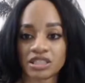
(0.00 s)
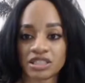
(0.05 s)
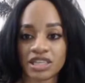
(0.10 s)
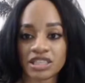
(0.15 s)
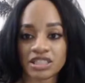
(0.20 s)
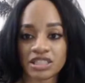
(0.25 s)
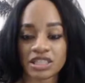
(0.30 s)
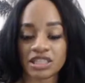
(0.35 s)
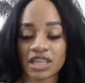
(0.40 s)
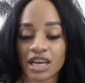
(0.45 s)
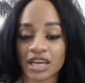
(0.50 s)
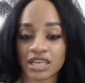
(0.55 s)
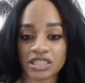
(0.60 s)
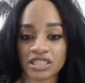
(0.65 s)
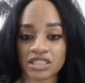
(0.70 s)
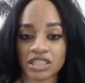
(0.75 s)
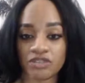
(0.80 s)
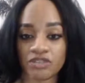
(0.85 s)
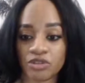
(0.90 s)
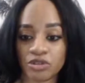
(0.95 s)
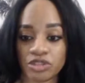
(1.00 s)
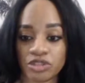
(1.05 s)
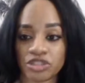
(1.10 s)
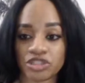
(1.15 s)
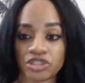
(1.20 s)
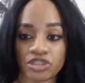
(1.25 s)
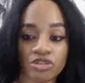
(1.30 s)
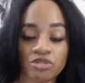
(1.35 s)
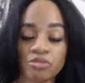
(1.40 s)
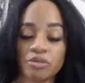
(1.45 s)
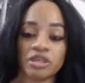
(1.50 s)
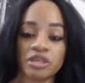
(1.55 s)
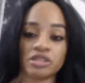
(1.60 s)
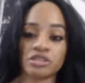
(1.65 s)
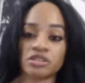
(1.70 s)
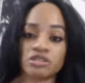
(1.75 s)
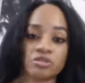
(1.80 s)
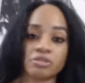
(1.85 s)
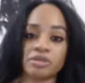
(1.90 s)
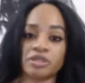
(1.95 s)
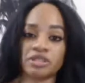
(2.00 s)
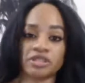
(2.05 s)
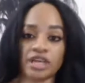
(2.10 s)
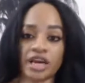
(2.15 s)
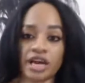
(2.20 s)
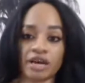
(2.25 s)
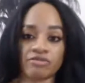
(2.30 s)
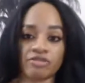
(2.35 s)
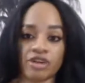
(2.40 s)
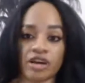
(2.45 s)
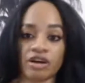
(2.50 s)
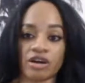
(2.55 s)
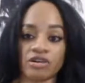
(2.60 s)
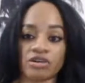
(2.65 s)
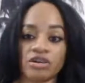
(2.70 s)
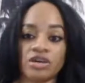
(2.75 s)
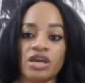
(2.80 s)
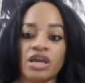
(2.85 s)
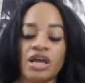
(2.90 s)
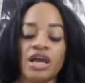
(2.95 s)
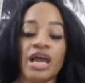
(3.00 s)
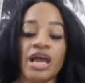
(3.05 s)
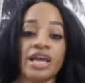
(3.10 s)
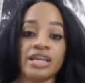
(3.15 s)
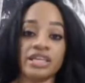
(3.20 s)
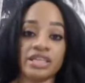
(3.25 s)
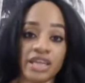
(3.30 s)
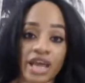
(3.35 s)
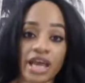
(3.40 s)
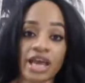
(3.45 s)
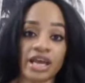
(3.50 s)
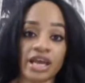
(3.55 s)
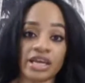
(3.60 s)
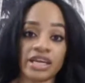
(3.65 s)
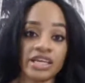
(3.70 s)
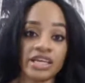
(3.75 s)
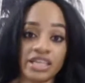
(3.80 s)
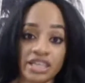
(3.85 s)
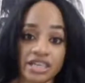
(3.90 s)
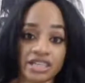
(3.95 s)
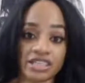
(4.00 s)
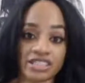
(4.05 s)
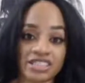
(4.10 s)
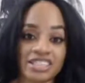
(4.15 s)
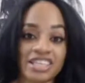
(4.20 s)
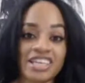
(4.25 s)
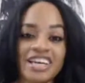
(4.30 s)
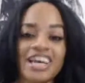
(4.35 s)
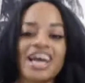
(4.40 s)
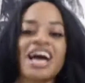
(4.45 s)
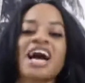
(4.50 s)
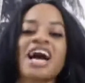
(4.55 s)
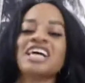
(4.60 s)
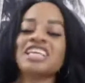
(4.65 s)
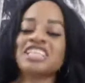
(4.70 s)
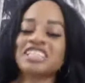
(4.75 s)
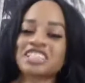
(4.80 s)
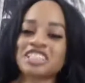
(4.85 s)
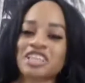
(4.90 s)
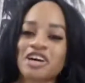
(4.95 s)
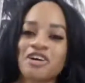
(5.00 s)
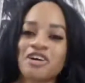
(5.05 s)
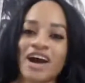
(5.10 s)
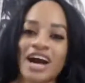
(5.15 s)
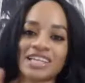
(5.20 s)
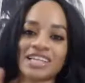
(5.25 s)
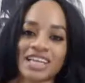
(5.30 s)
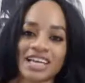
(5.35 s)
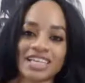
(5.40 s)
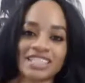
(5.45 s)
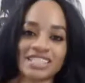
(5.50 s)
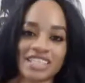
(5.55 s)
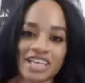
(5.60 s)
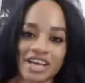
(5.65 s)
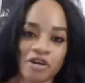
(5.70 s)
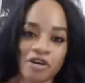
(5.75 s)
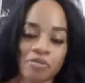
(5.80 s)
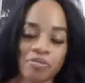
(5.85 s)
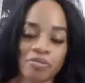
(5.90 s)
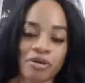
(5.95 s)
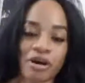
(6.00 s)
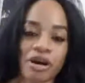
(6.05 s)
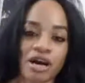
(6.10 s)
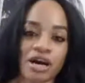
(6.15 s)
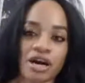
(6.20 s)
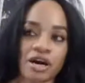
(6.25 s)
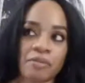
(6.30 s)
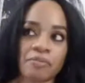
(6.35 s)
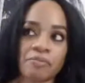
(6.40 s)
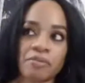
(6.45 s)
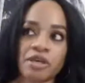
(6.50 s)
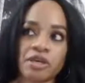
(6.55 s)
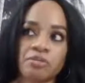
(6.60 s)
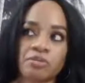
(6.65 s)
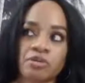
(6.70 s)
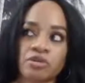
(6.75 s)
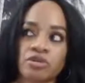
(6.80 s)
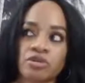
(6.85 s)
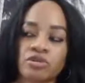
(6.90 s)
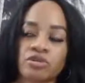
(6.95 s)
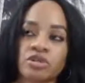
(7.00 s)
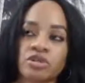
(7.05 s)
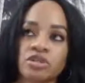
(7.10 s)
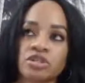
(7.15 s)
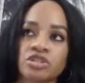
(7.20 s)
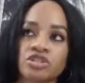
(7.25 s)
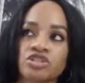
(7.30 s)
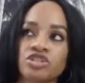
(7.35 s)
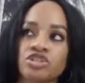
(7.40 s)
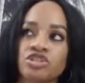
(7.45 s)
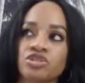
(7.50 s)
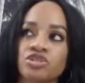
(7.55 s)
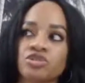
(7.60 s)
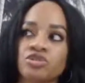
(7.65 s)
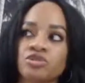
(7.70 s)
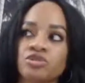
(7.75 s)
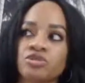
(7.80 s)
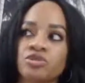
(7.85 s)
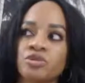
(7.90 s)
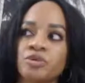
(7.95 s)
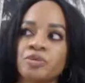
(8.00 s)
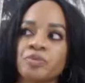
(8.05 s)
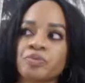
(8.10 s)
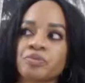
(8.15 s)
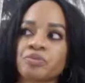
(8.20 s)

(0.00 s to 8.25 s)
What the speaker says: that's a lot of stuff you just showed me in a little bit of time, Val. And yeah, it is. And so I like to help people to